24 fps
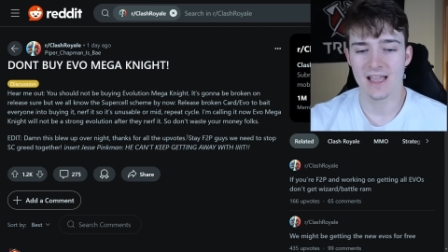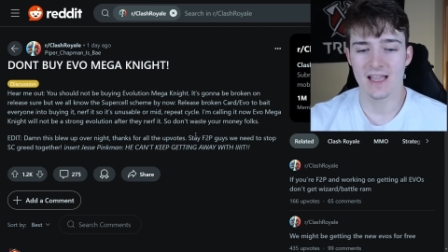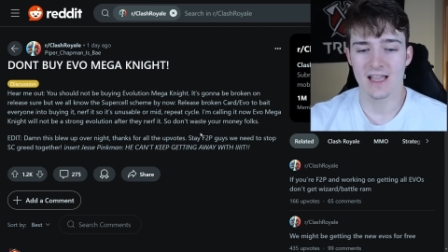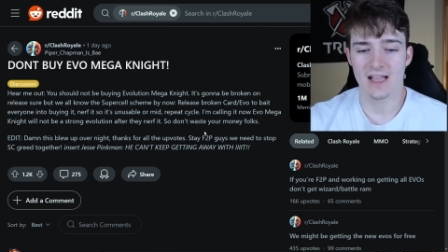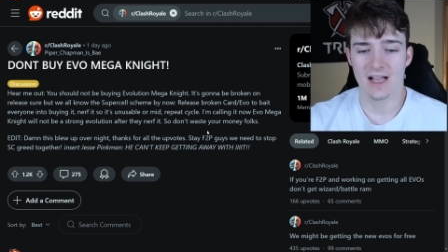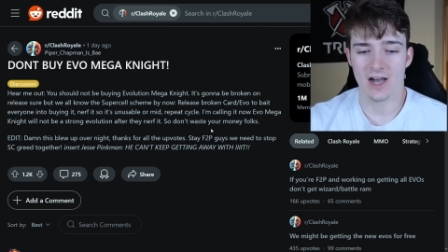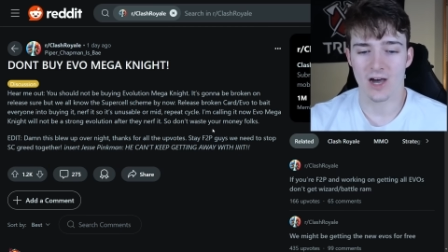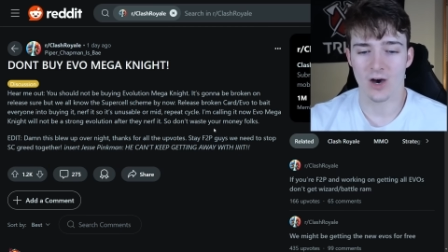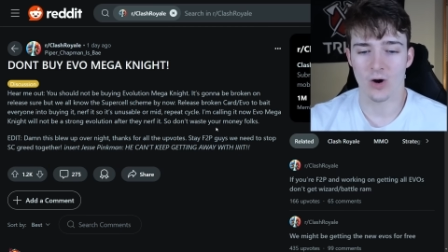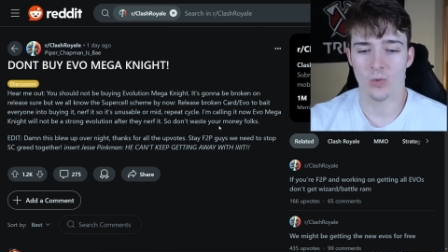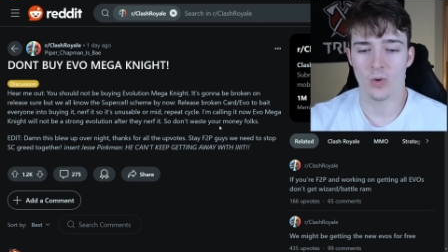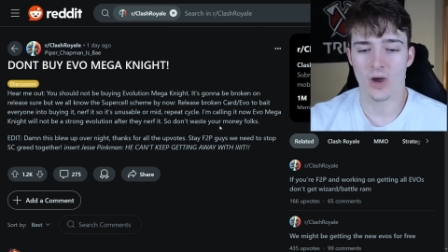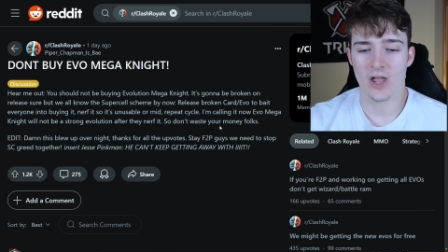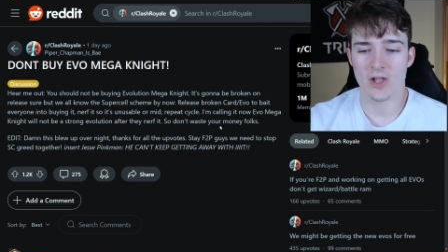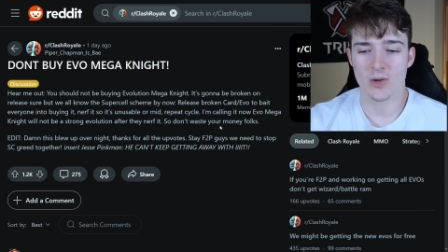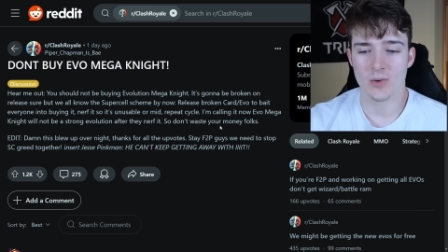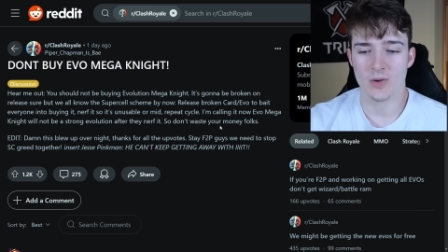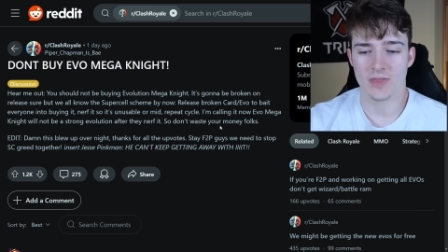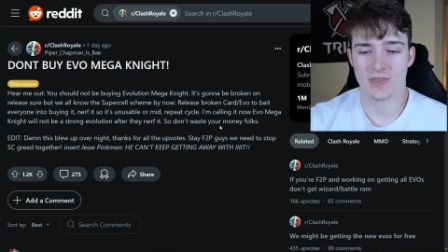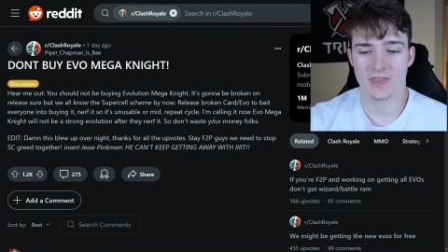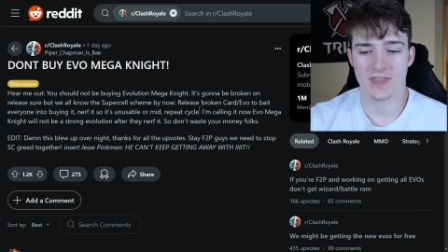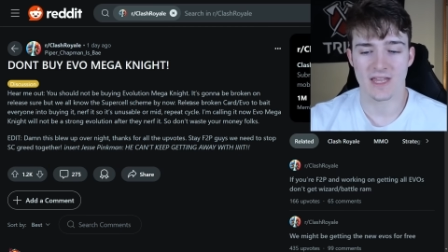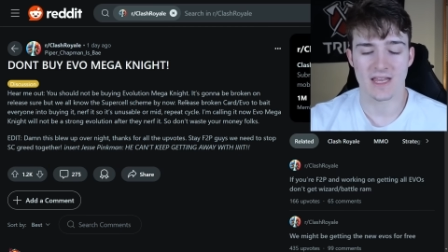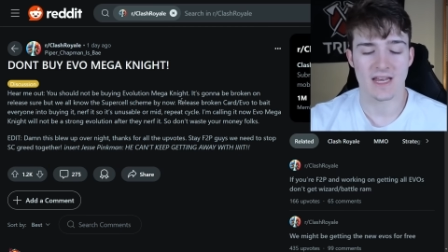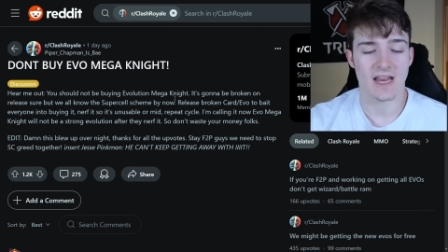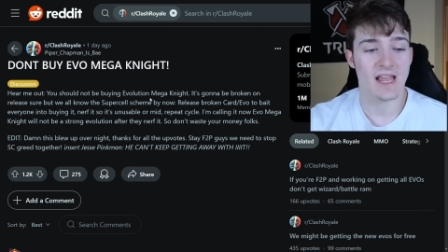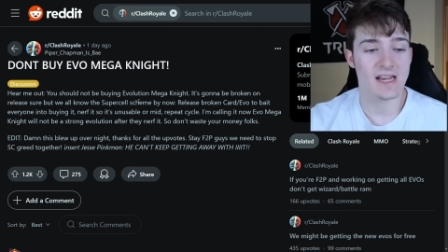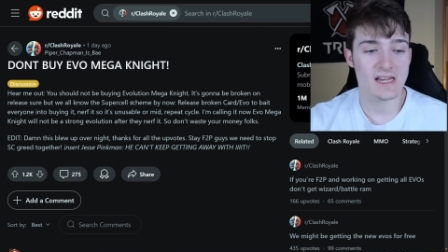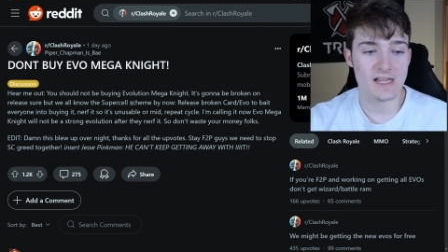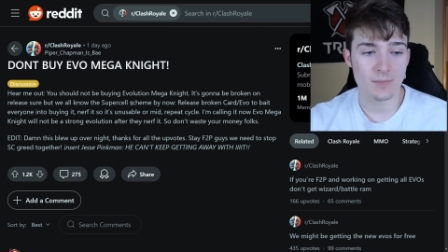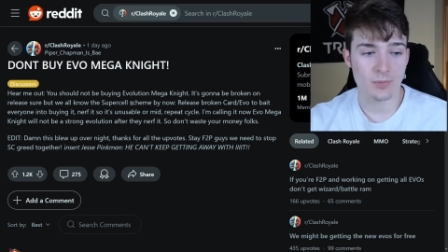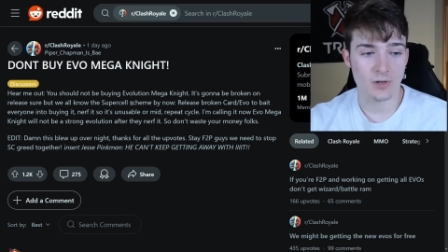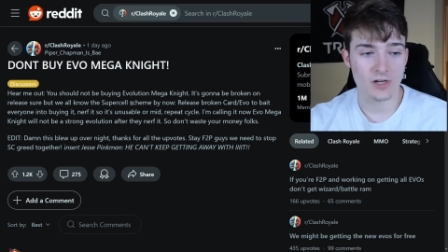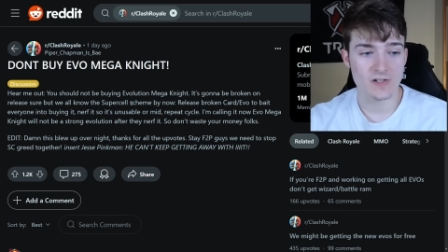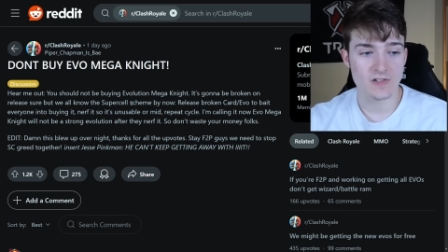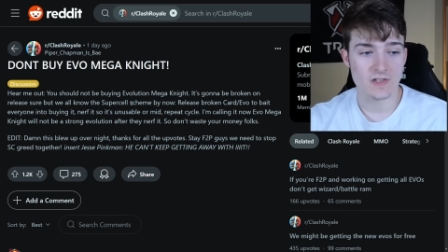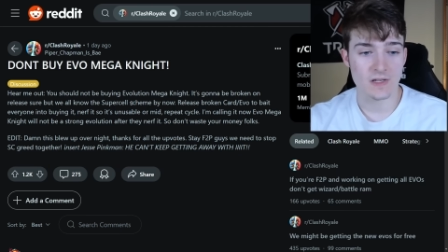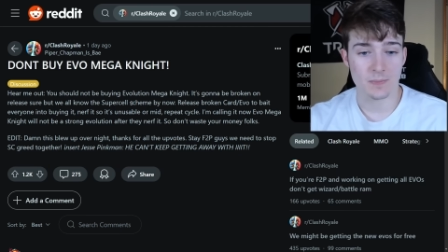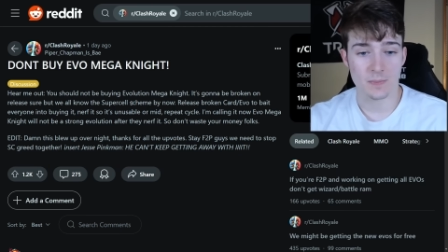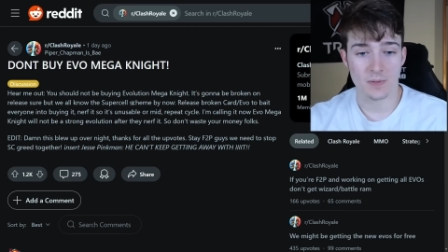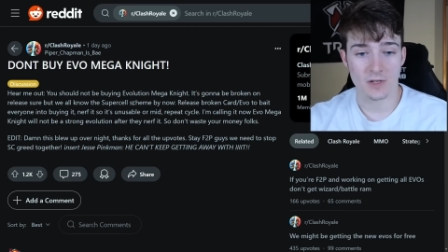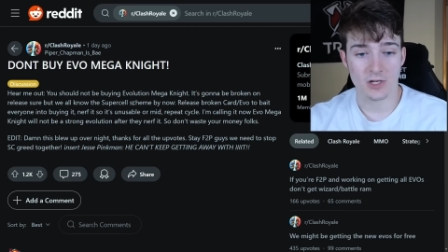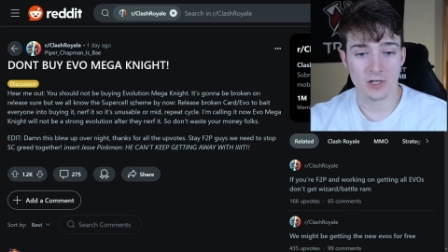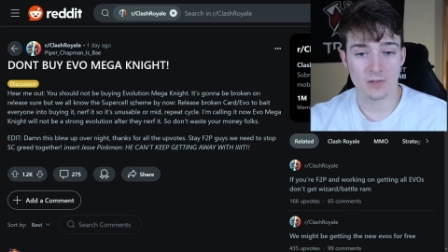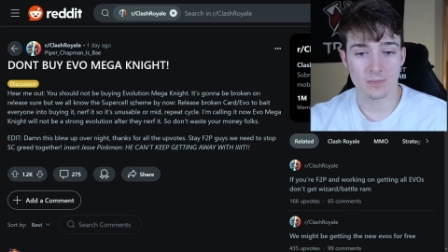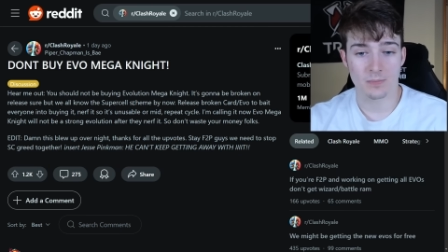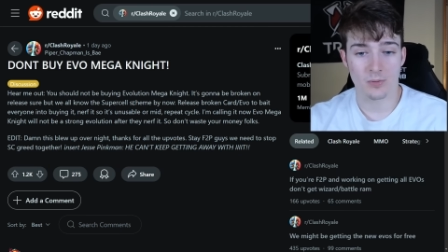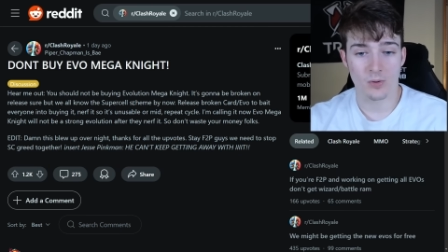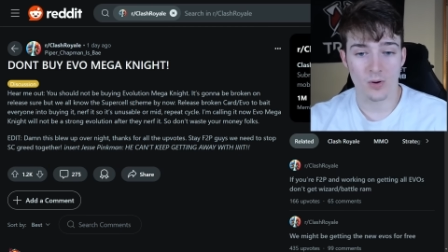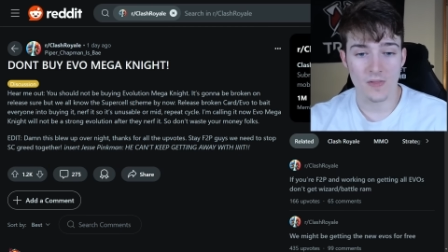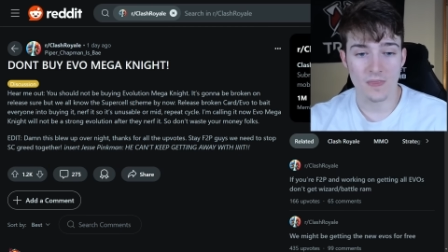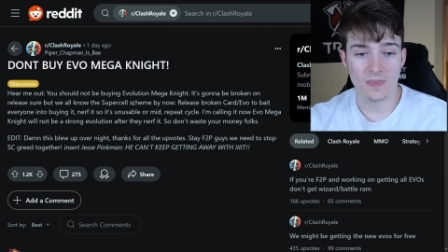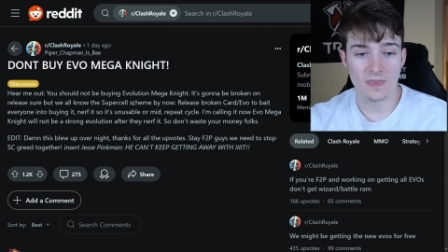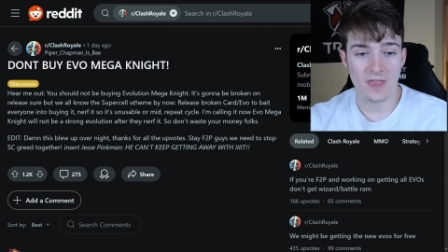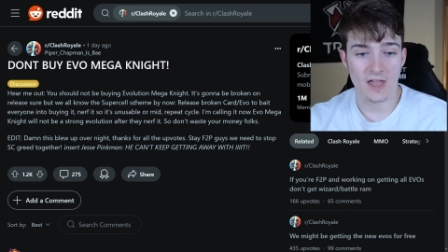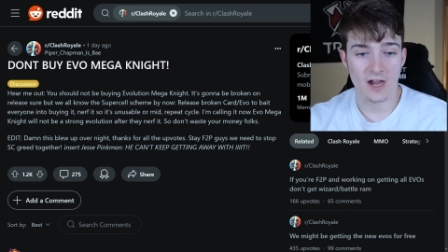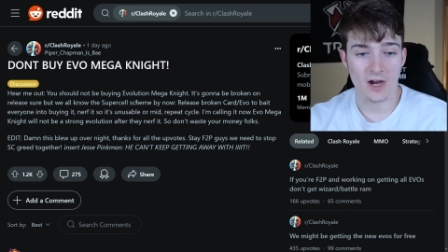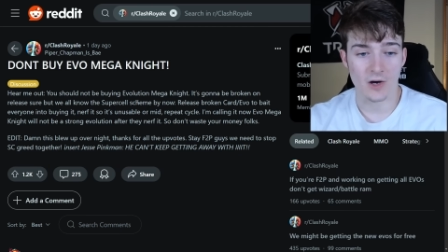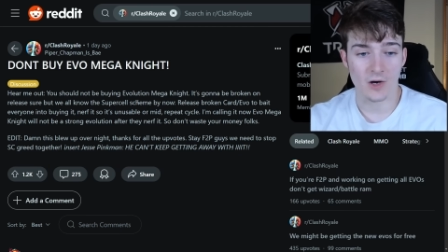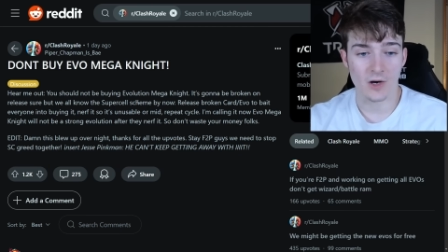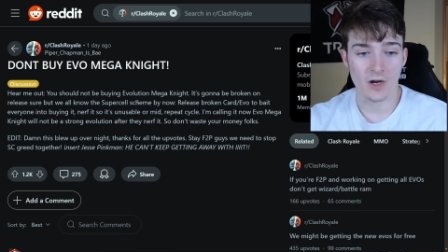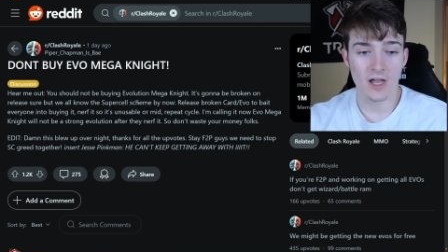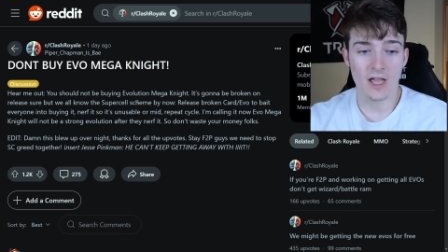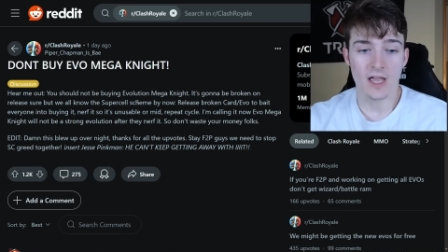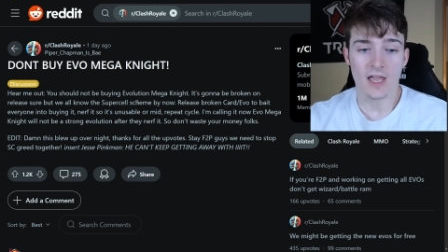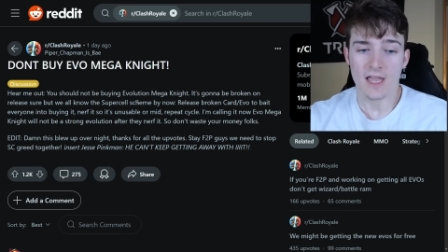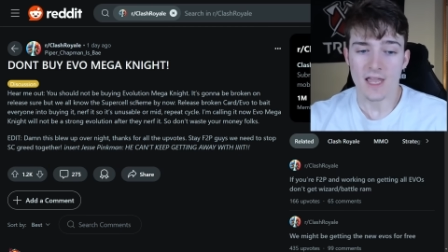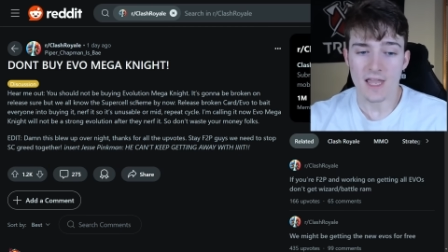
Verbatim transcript: away with it. And he brings up a good point there.